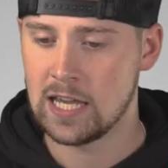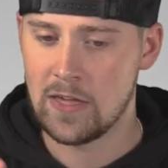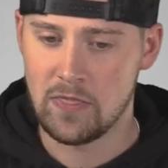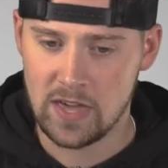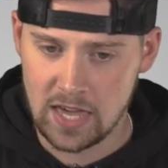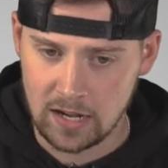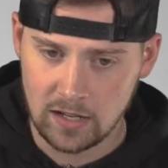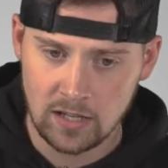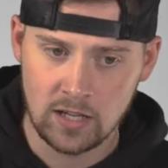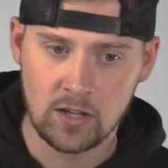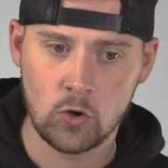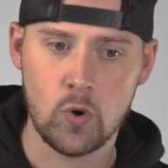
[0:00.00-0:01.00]
And then
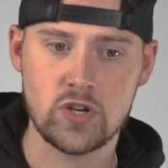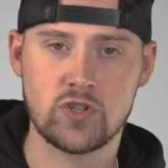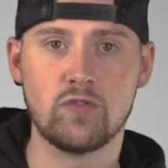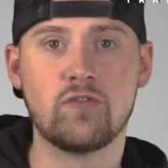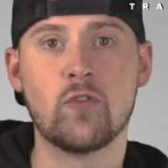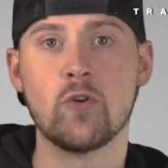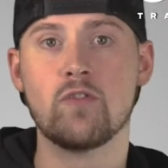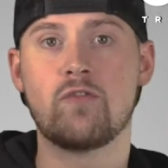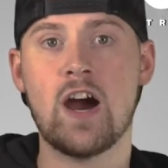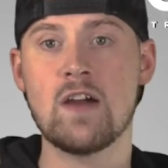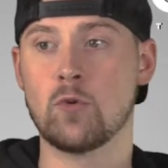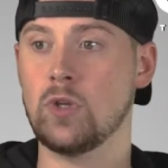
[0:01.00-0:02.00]
question four and
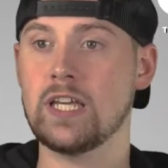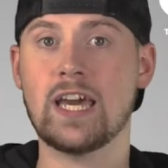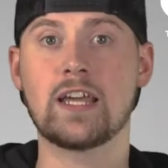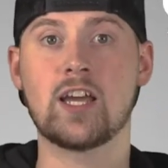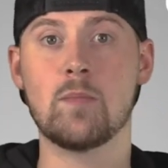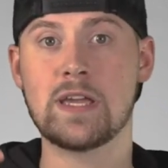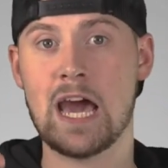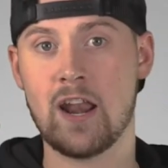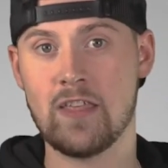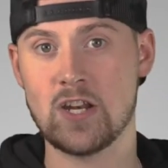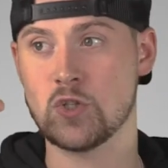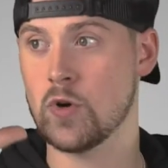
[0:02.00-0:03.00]
five are really kind of coming out
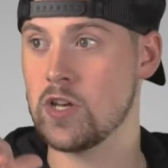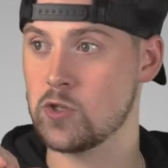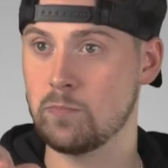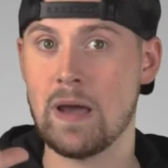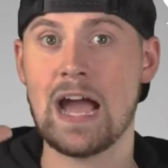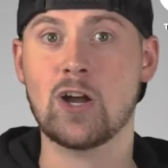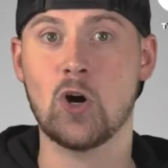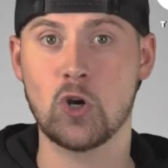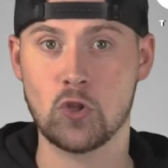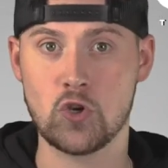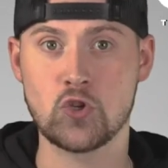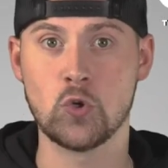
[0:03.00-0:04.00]
of that trench back
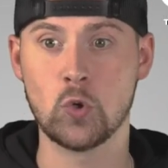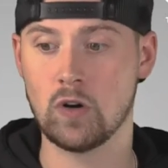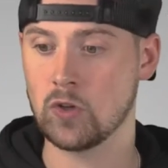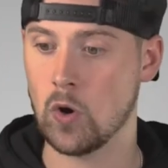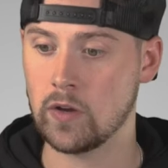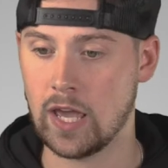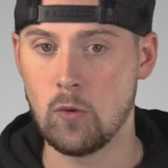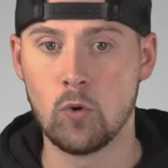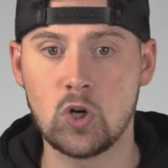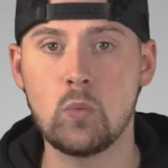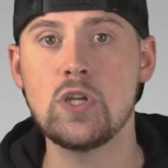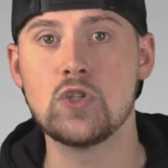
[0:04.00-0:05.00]
onto the shore of going, okay,
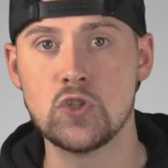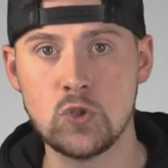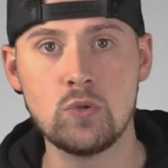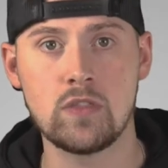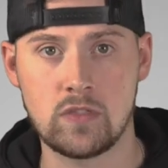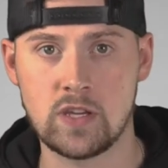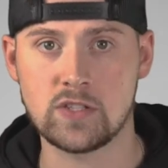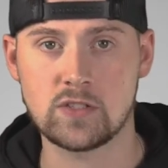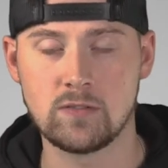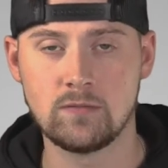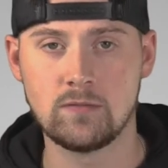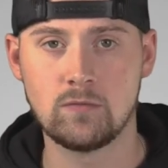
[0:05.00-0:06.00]
what do we do with this?